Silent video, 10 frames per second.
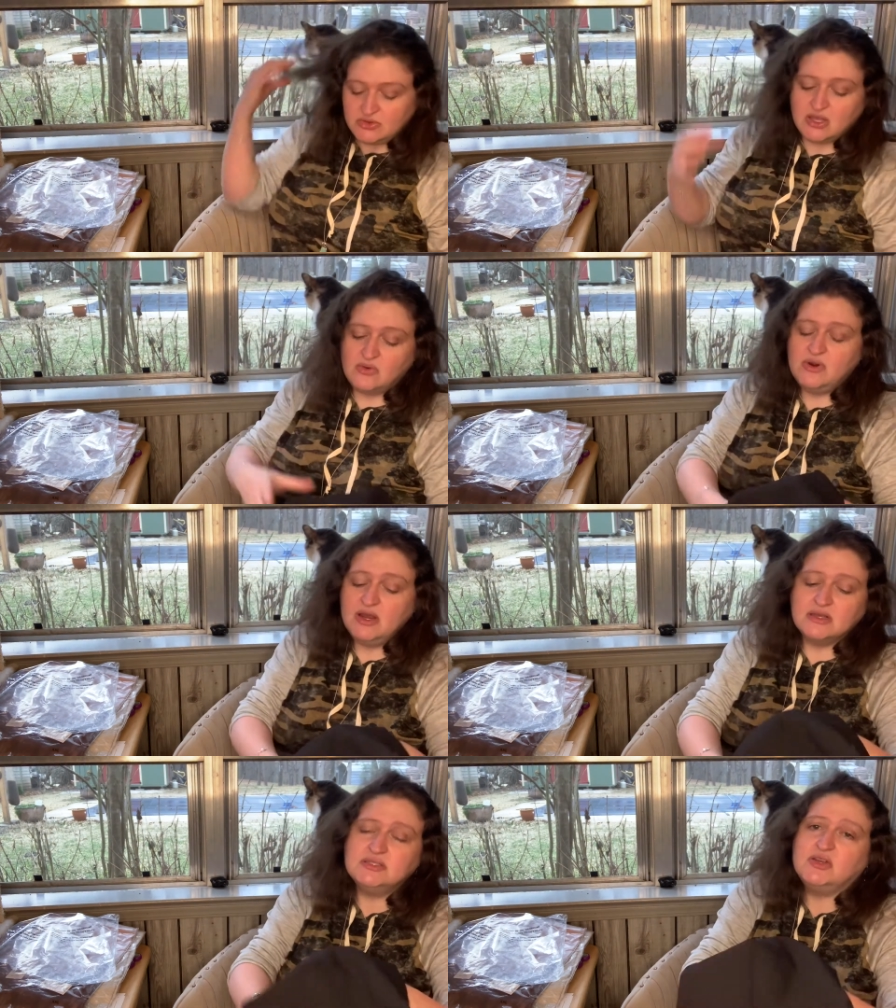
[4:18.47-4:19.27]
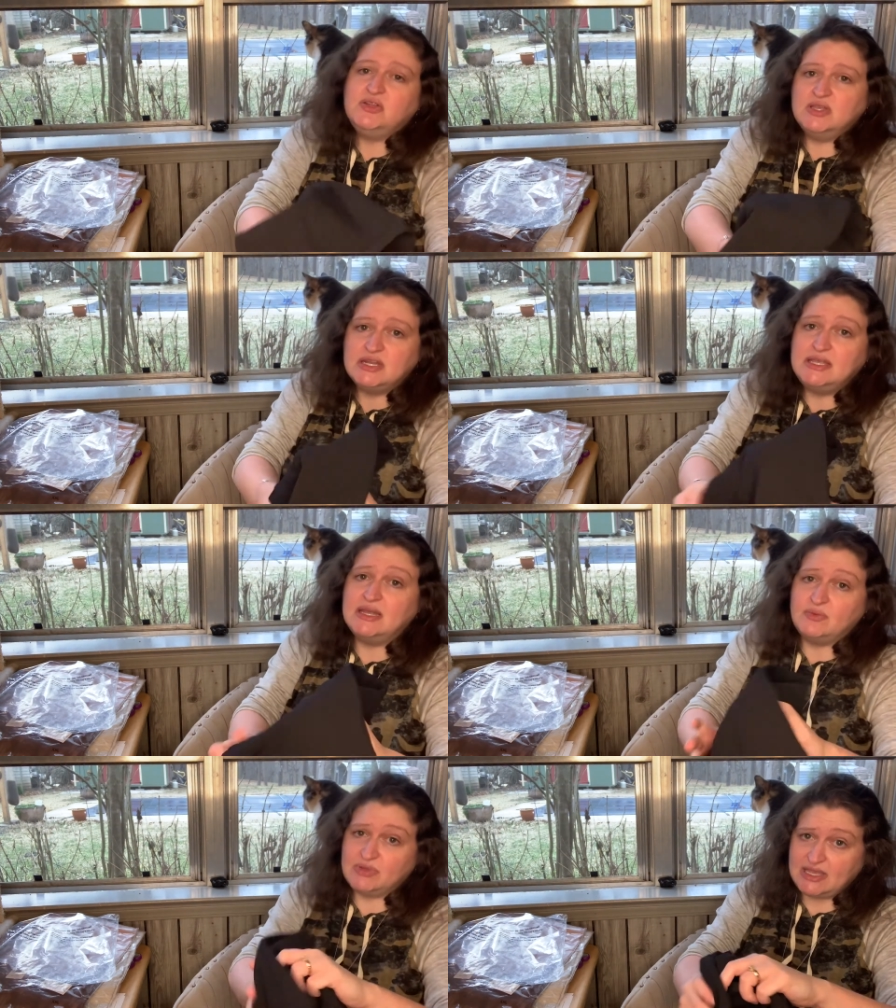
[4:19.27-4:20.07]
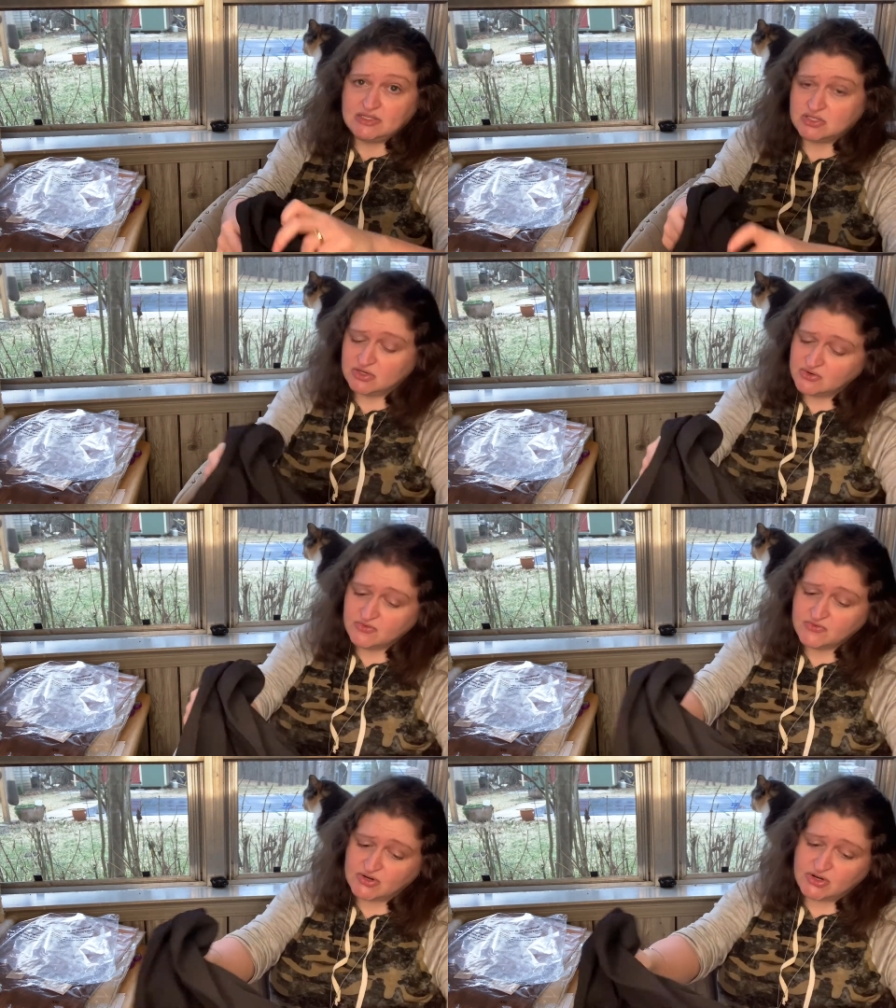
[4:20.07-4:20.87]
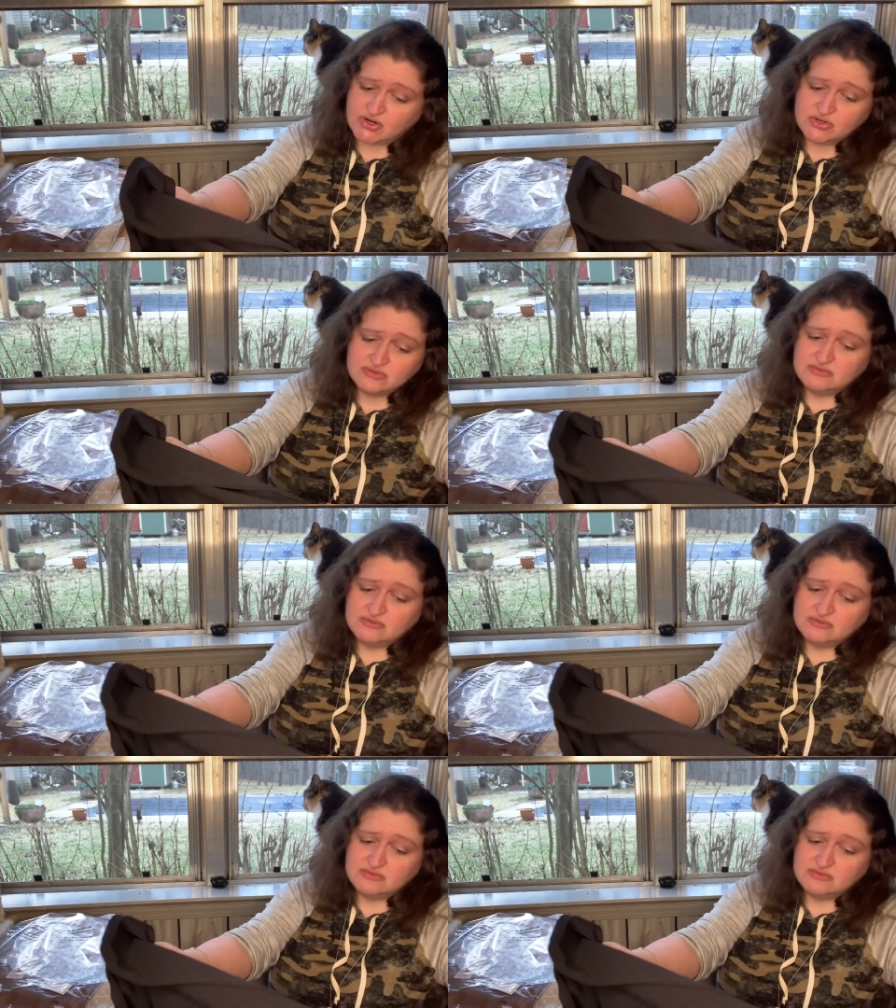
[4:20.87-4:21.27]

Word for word: yeah where else are you gonna get a blazer for